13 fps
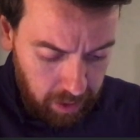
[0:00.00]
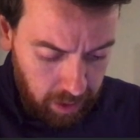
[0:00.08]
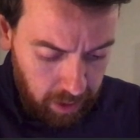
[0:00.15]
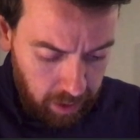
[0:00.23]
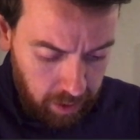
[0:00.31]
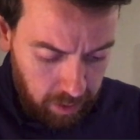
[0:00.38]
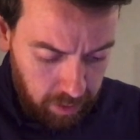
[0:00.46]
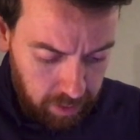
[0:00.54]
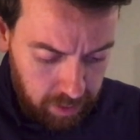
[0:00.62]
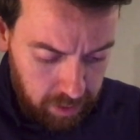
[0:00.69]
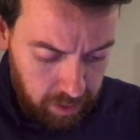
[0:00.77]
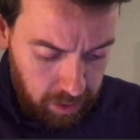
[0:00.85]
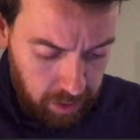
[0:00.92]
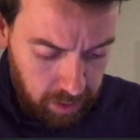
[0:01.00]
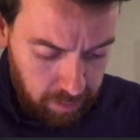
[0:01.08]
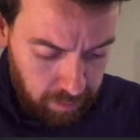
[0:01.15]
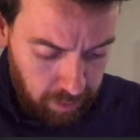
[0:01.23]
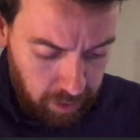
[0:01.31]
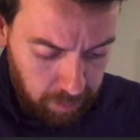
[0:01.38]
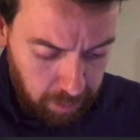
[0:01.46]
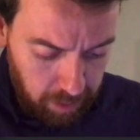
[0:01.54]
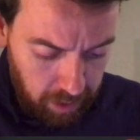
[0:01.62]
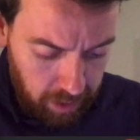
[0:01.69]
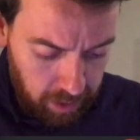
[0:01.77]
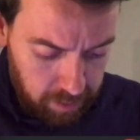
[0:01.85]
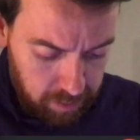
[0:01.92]
a t divided by
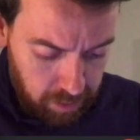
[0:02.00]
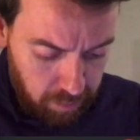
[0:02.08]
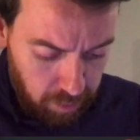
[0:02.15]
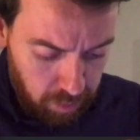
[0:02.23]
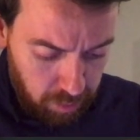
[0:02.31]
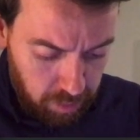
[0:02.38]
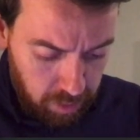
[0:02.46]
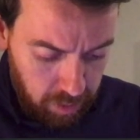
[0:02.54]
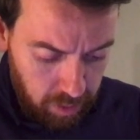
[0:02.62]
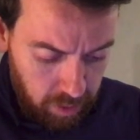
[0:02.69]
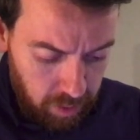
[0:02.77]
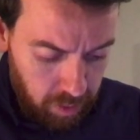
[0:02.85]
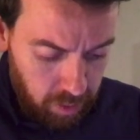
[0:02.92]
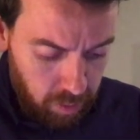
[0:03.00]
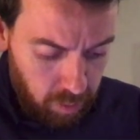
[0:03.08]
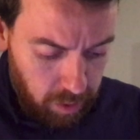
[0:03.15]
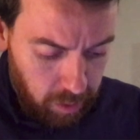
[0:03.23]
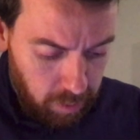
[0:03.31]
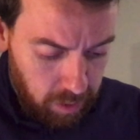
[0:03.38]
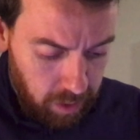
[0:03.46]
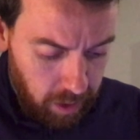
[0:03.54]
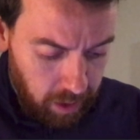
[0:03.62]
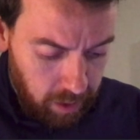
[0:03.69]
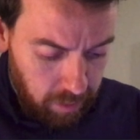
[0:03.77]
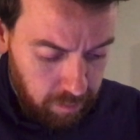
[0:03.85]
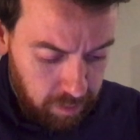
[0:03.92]
a0 will equal
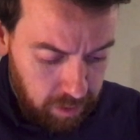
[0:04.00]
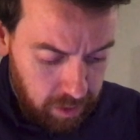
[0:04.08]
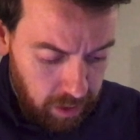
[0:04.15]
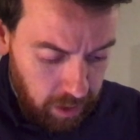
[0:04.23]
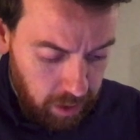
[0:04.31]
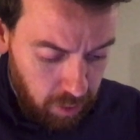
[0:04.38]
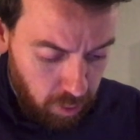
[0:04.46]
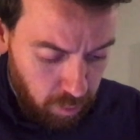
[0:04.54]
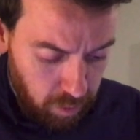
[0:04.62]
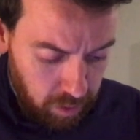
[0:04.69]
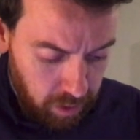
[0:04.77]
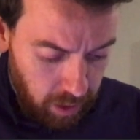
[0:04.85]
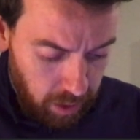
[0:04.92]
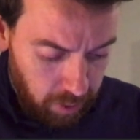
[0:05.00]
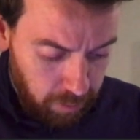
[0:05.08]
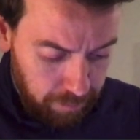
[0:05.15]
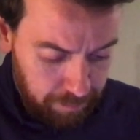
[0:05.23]
negative t over tau,